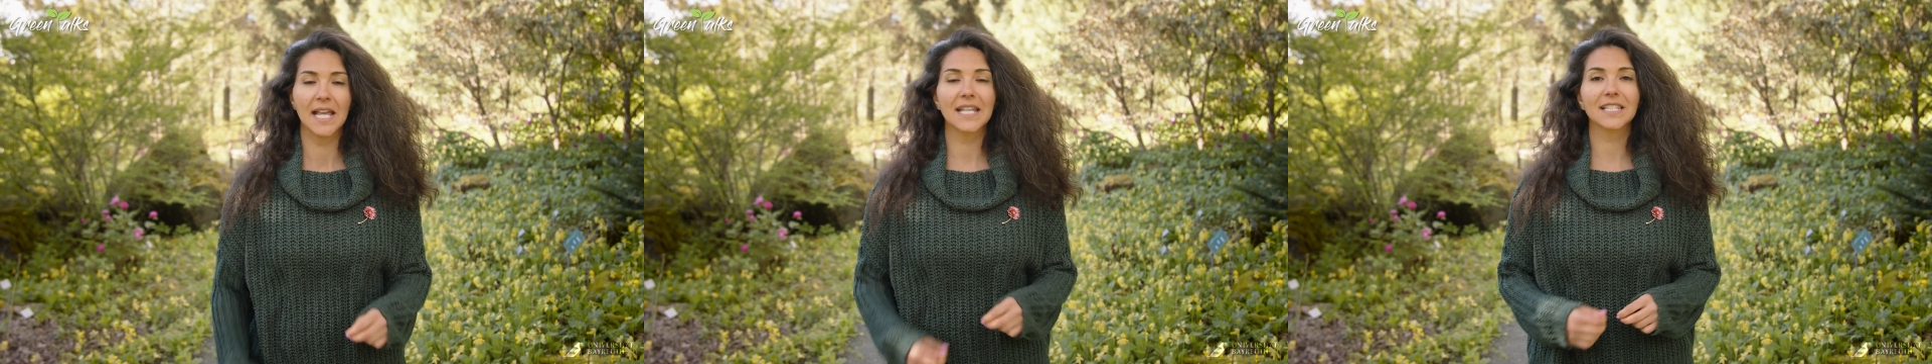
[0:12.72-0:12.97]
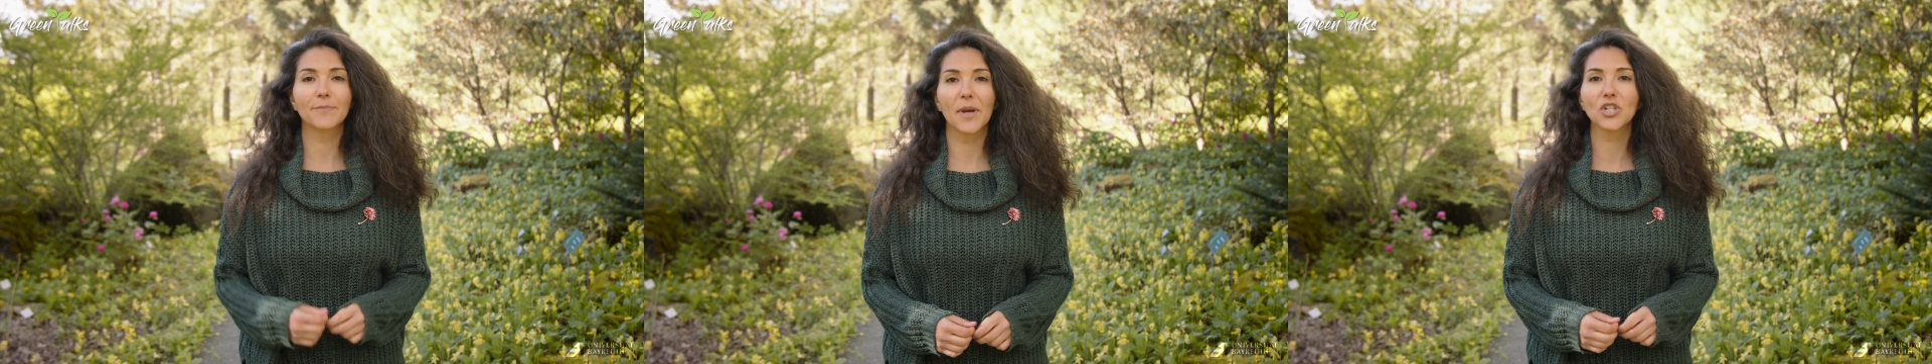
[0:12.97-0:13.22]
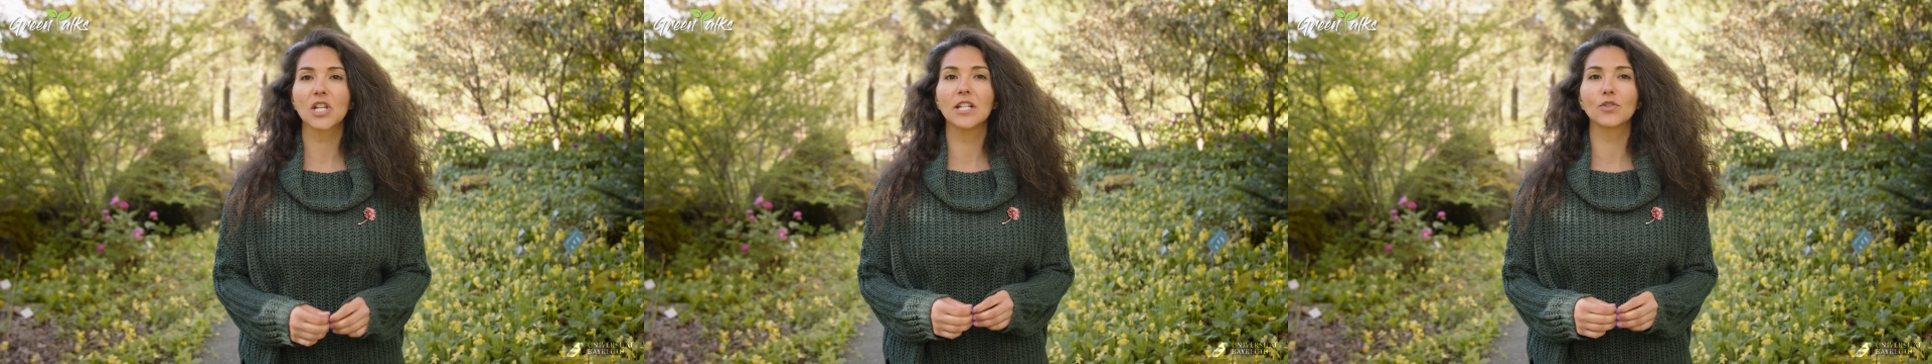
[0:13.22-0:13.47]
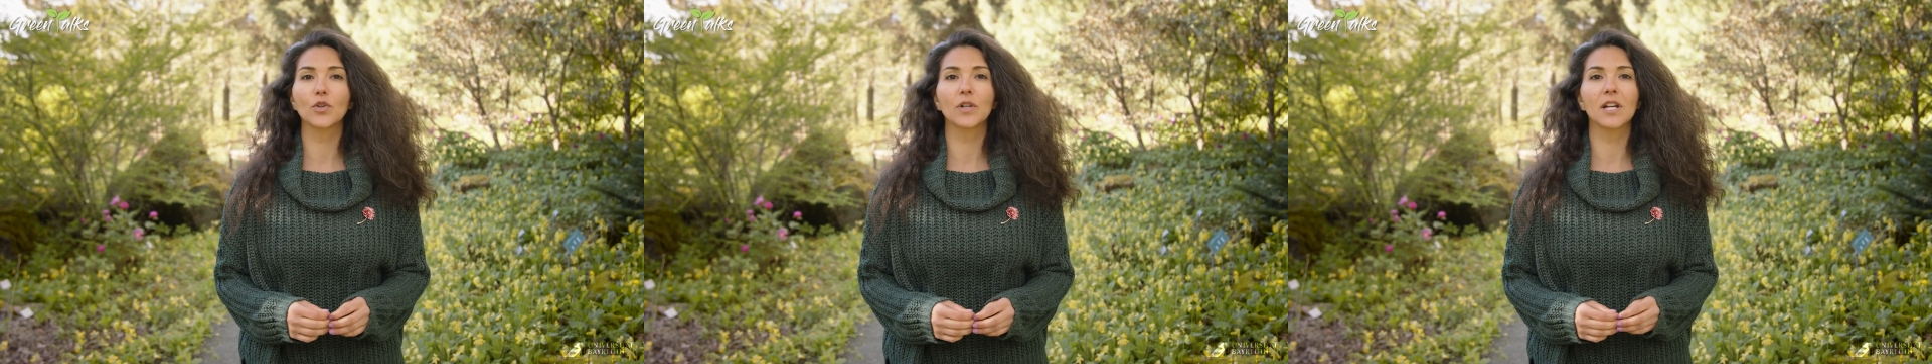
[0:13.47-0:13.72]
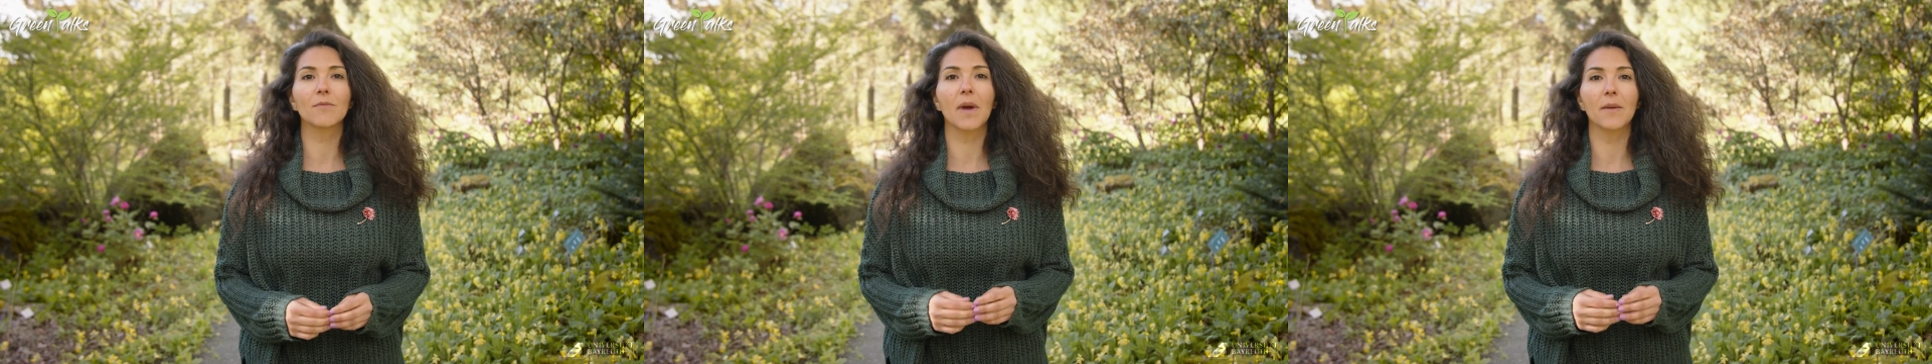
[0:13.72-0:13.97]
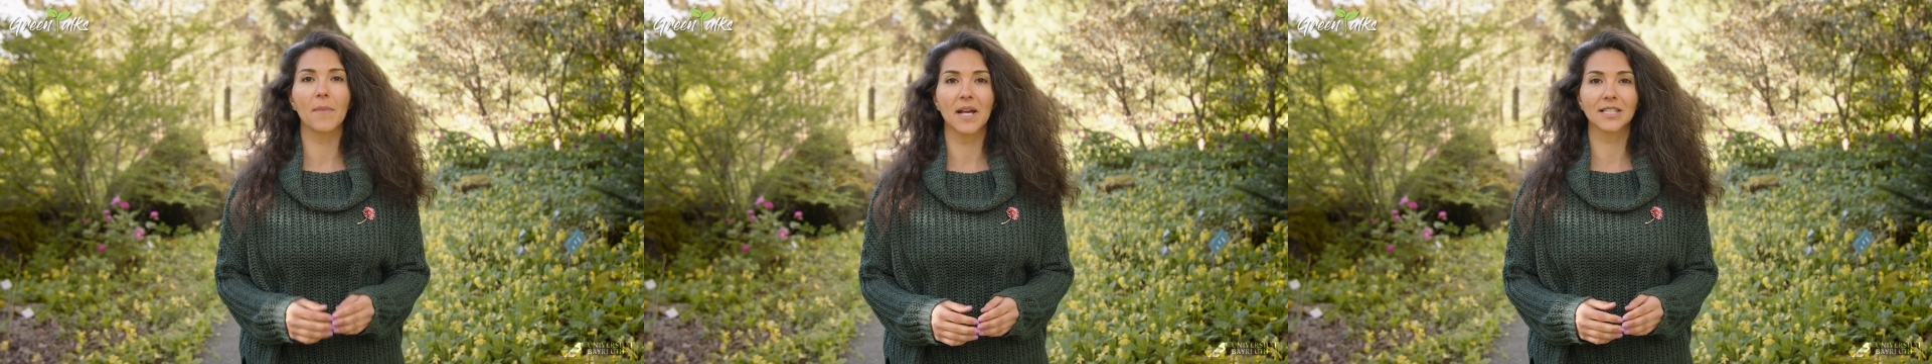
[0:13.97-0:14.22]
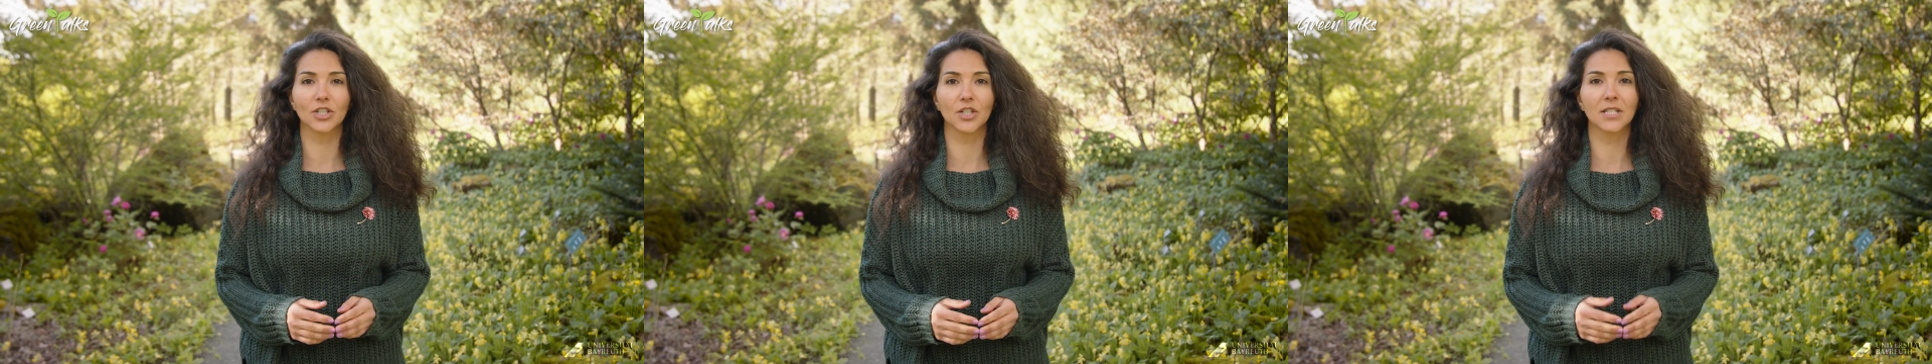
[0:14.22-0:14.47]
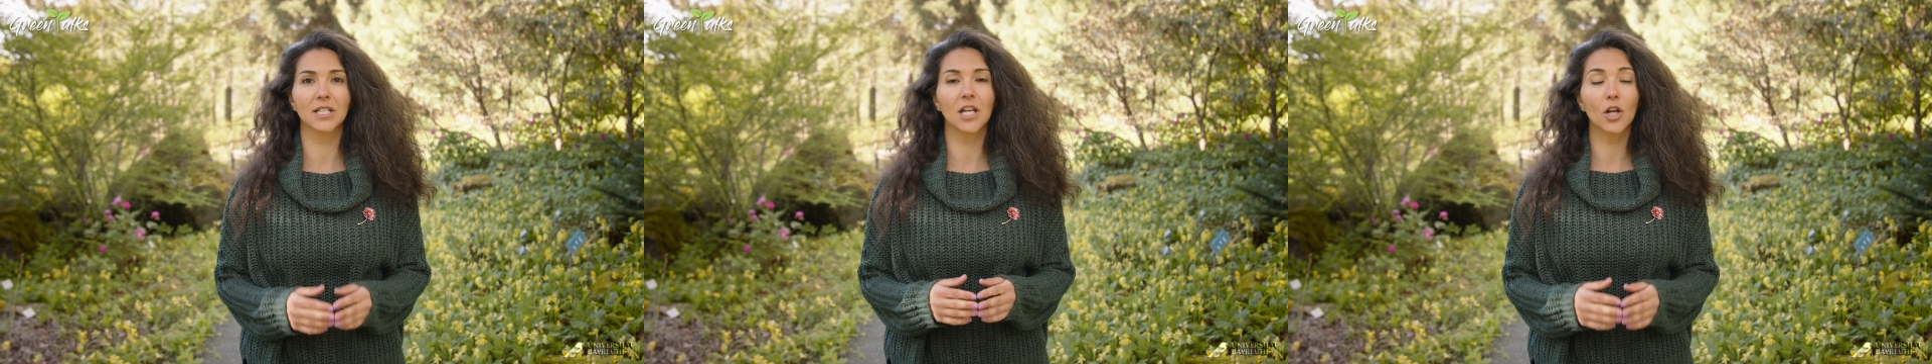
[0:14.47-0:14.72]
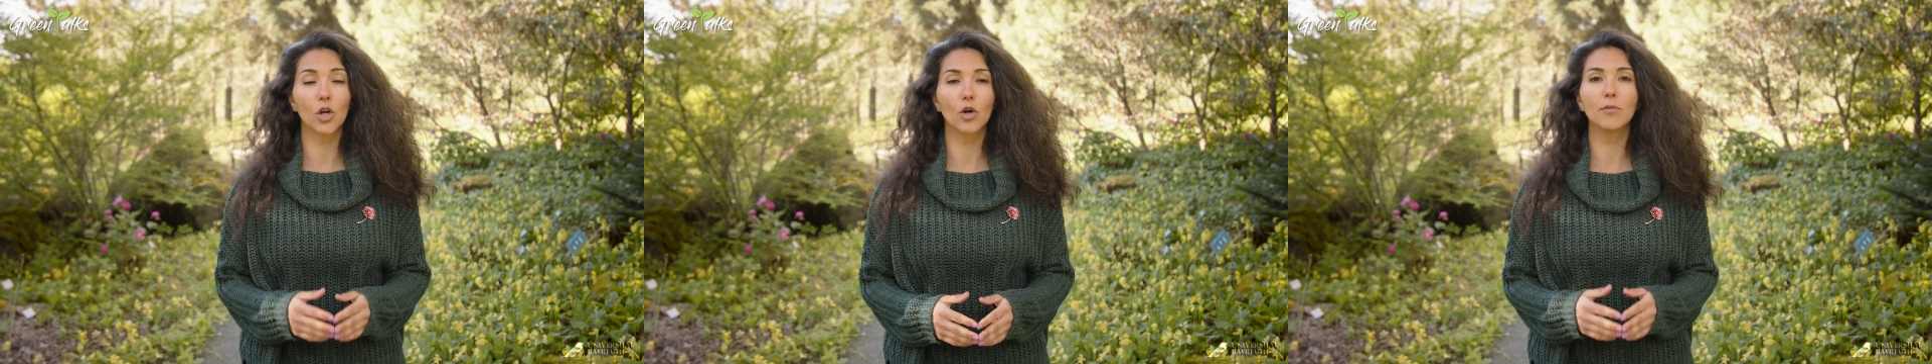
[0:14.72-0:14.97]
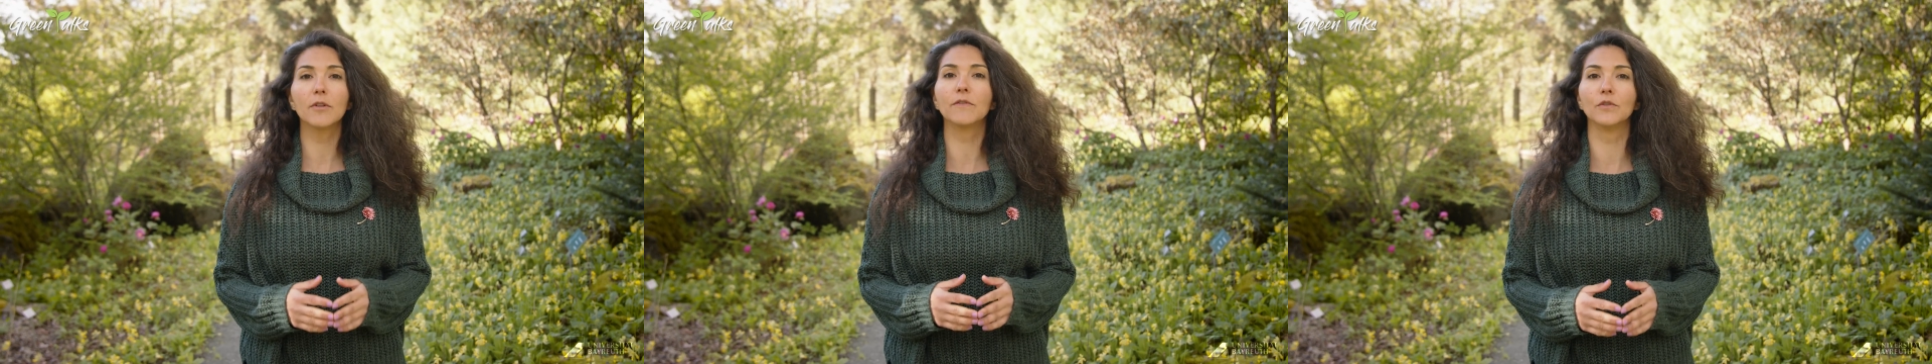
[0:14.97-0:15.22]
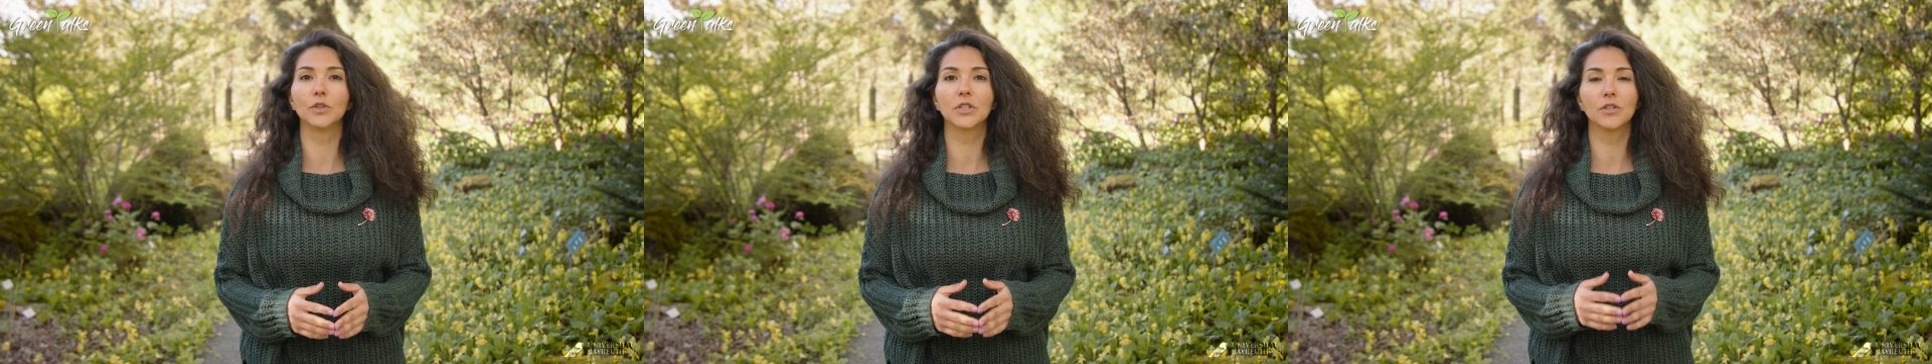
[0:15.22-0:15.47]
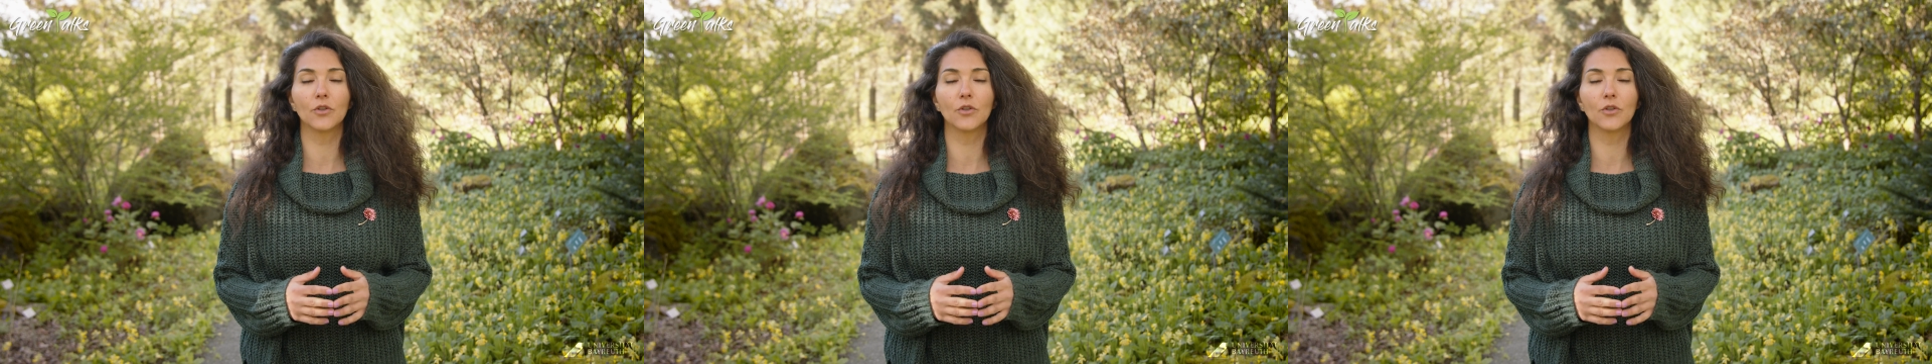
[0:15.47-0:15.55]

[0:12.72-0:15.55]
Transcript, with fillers: especially during my master's in global food,